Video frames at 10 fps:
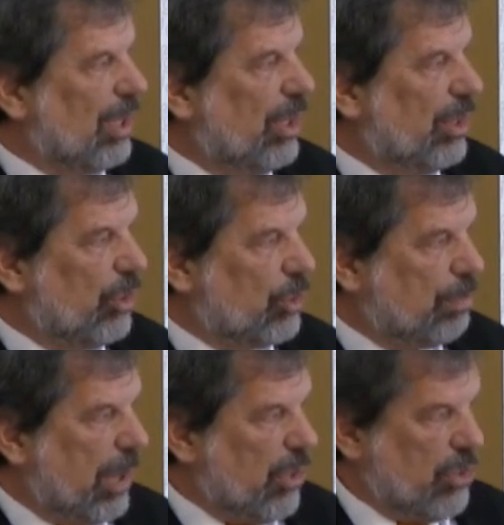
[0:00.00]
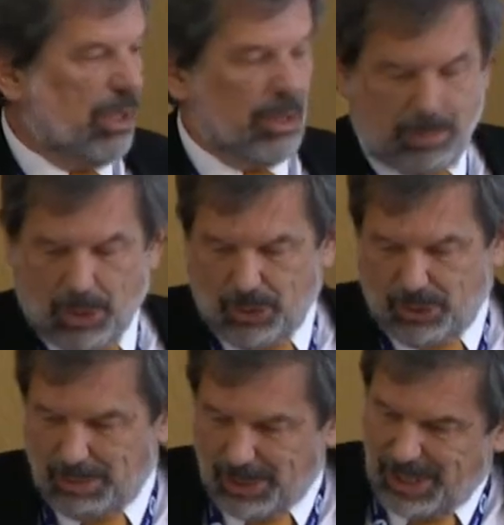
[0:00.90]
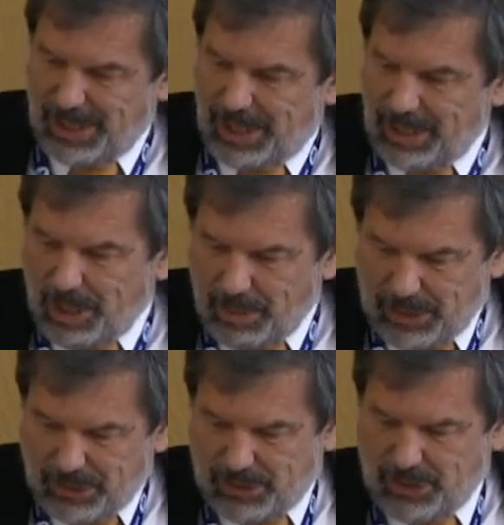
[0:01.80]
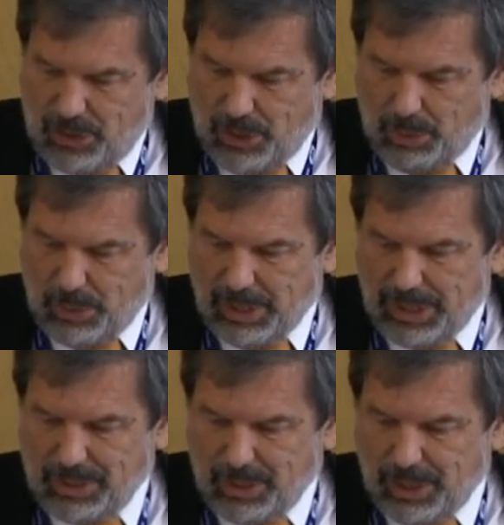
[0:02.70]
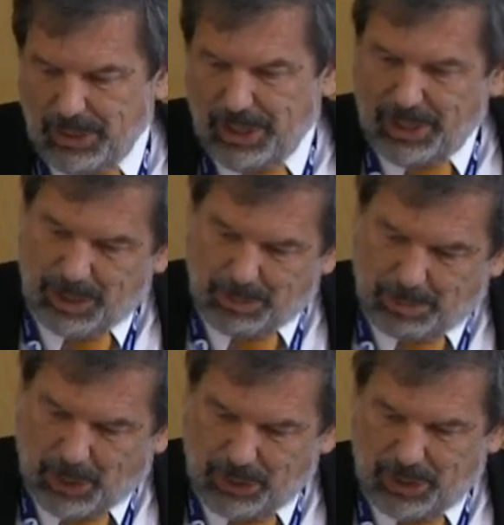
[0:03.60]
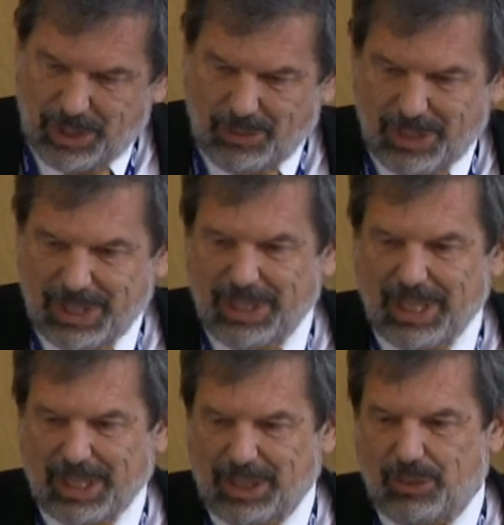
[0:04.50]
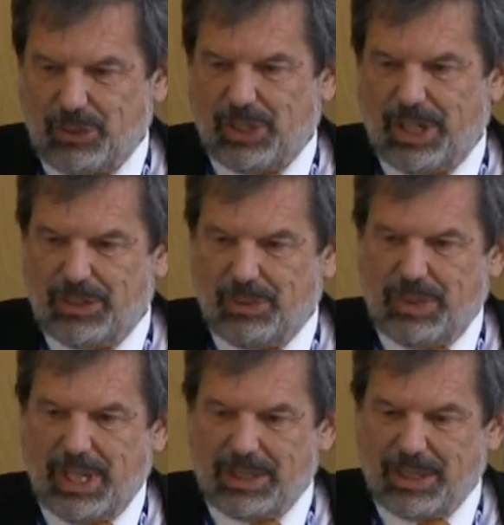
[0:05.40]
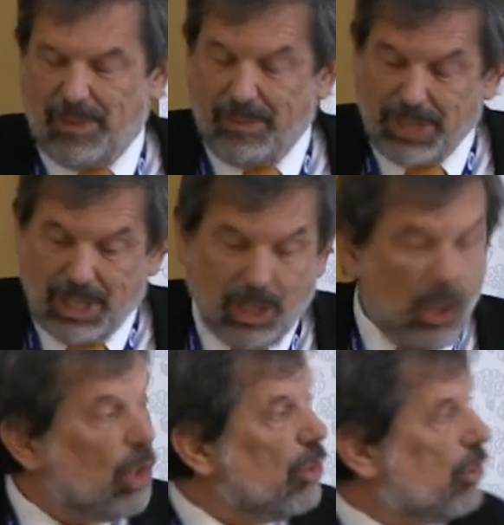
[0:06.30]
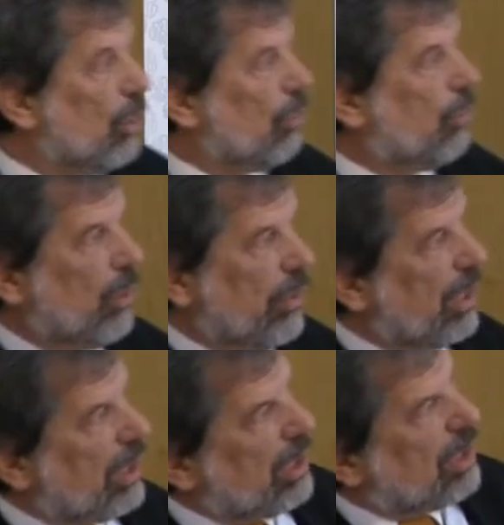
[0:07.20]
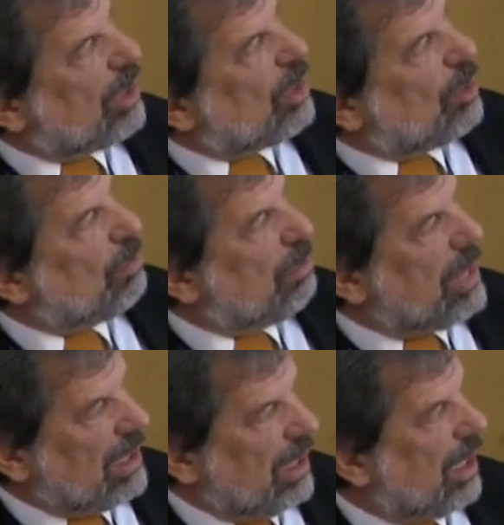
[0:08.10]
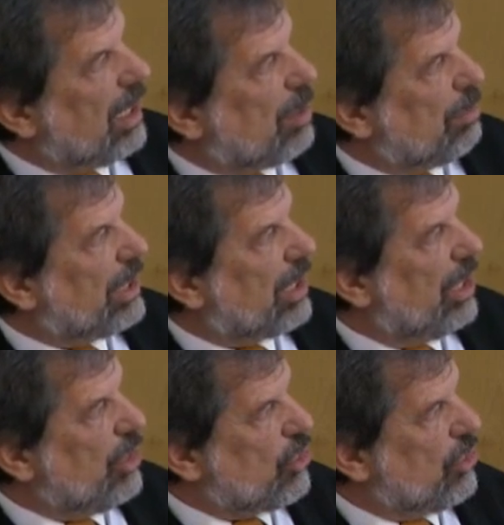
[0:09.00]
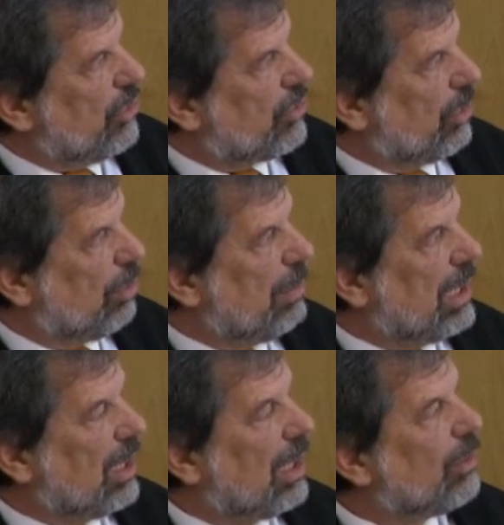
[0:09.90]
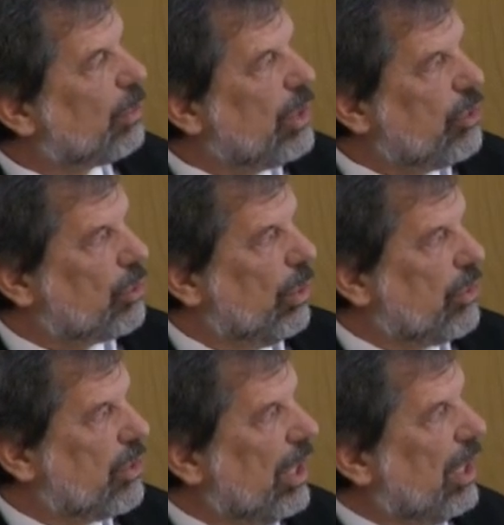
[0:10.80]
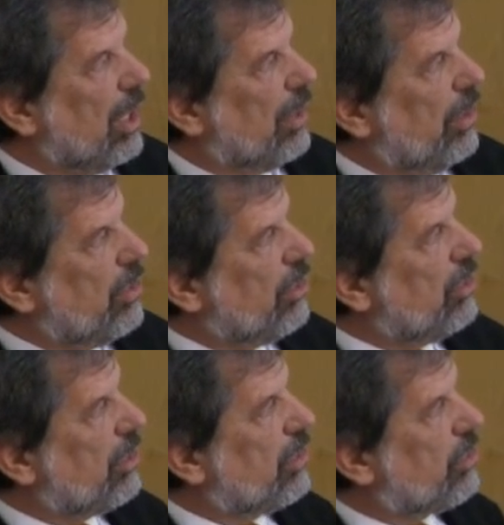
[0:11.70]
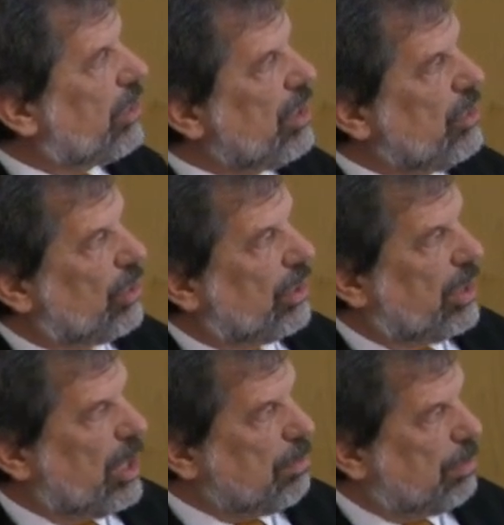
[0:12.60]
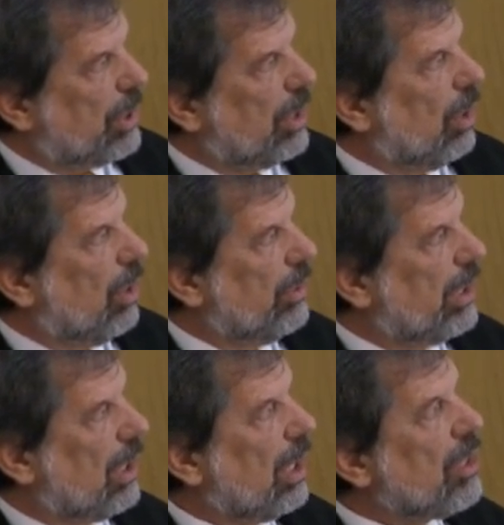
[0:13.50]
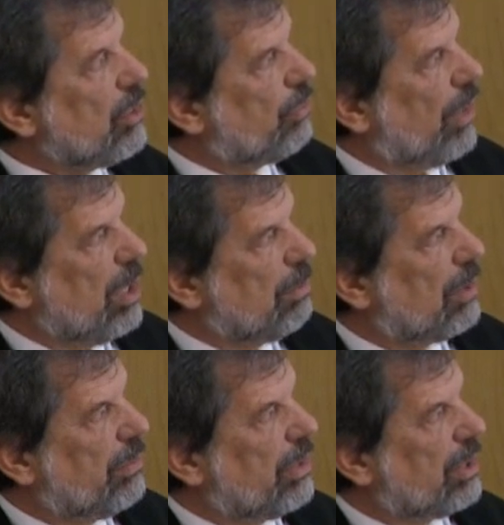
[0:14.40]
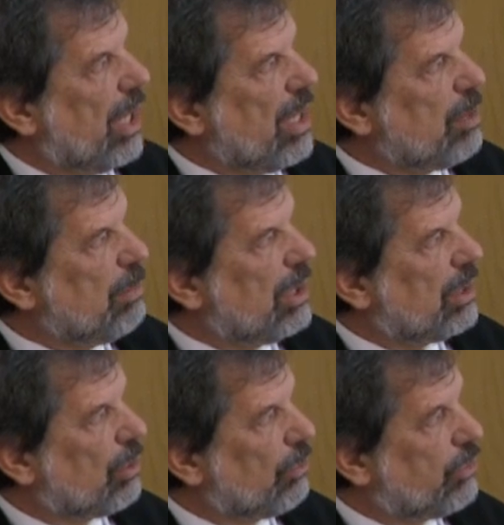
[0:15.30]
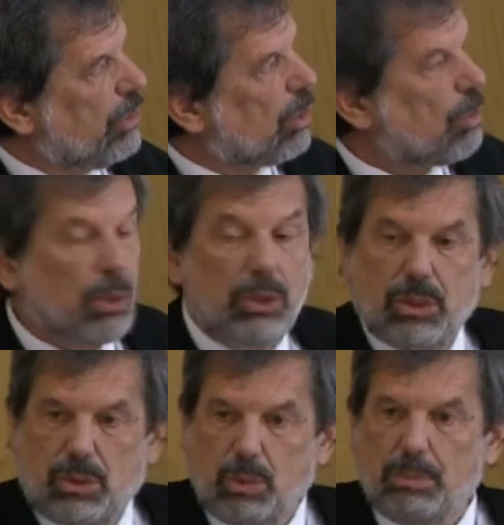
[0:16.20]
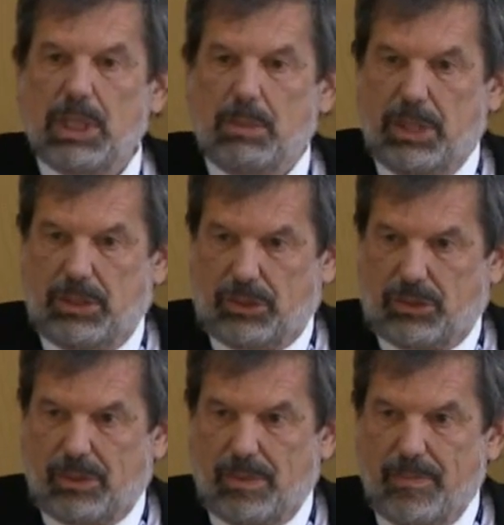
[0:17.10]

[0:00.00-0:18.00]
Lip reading: It is partially possible. And I will show you later on the positive and the negative sides of that. So for the medical applications or medical research, this is a sensor tip on a glass fiber with a diameter of 0.2 millimeters.